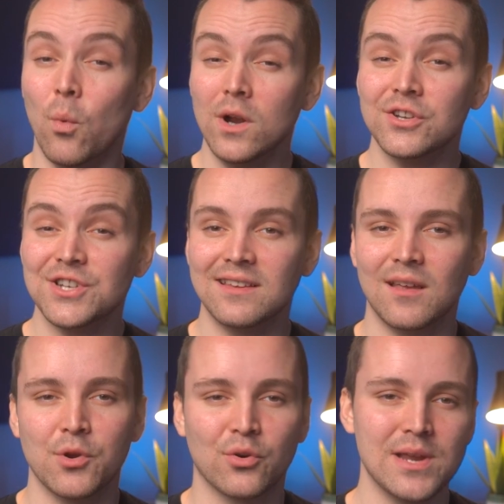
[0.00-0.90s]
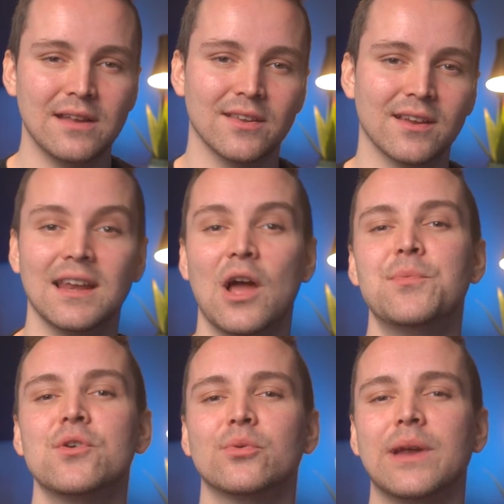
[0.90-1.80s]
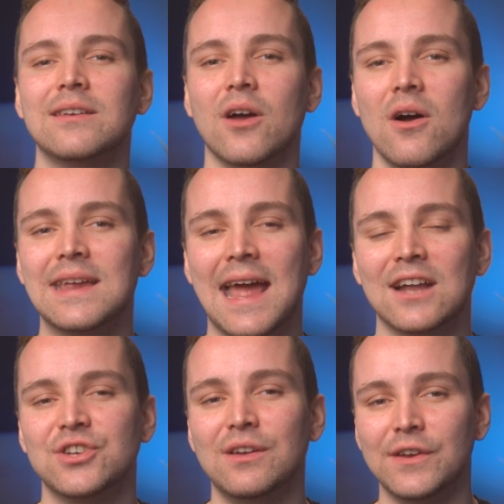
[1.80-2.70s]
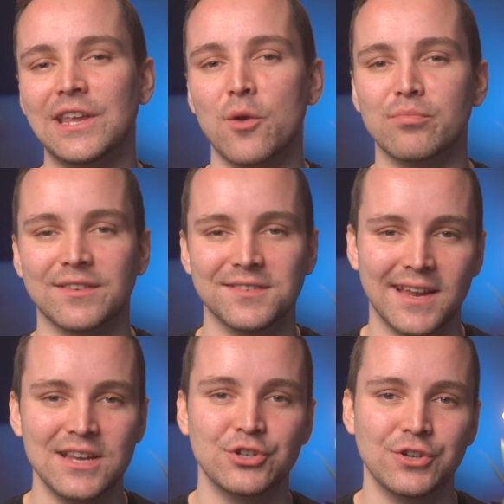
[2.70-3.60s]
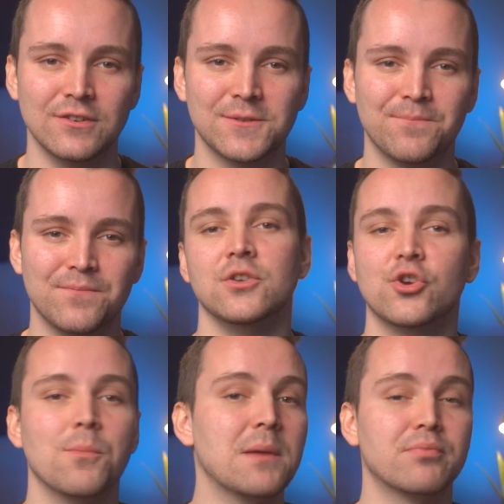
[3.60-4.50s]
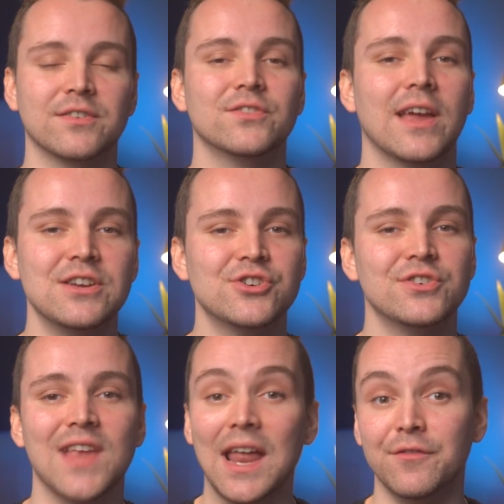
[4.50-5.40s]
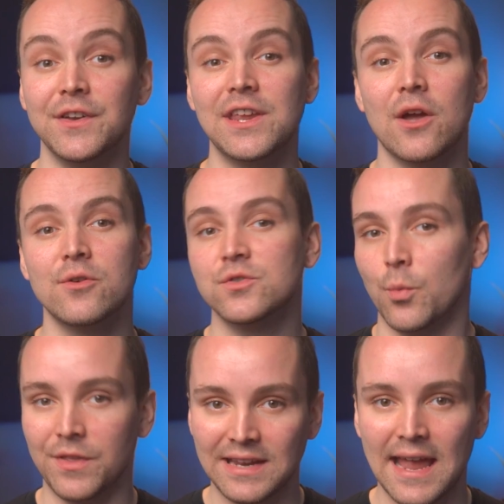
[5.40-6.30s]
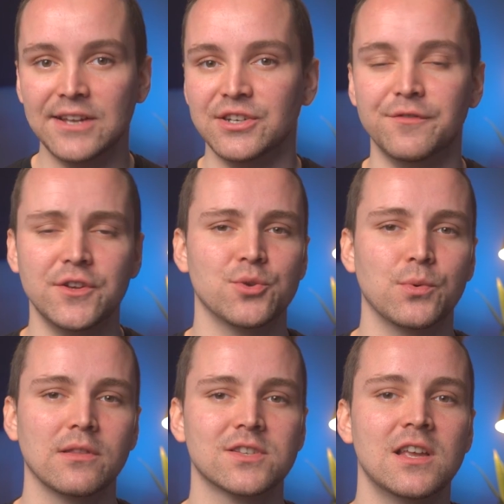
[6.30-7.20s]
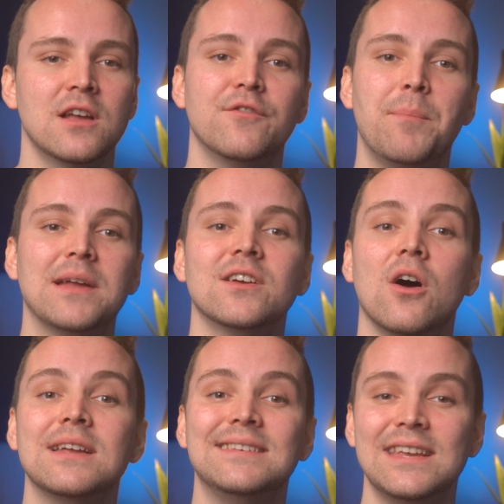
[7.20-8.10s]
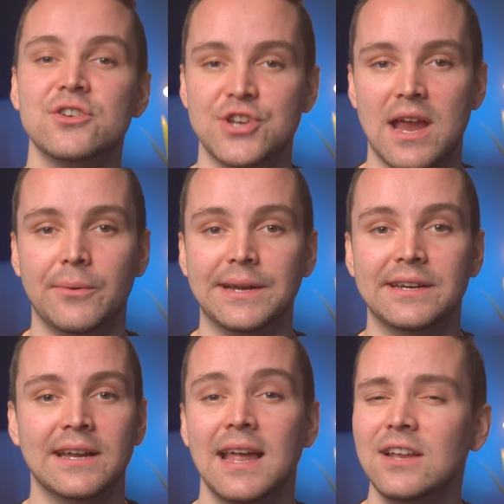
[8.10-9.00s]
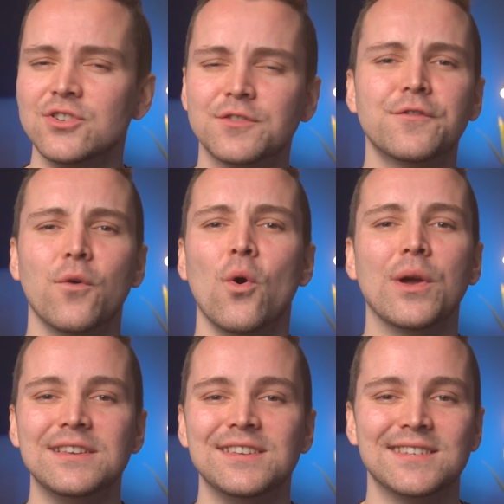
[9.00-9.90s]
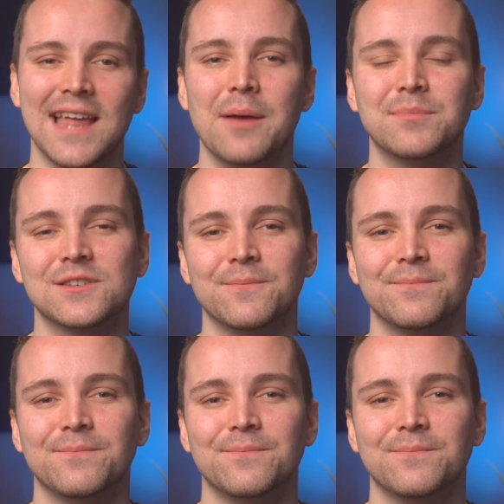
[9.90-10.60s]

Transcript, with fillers: Wondershare DemoCreator can help you create eye-catching video presentations. You can make presentations and videos with engaging visuals for better idea sharing in just four easy steps.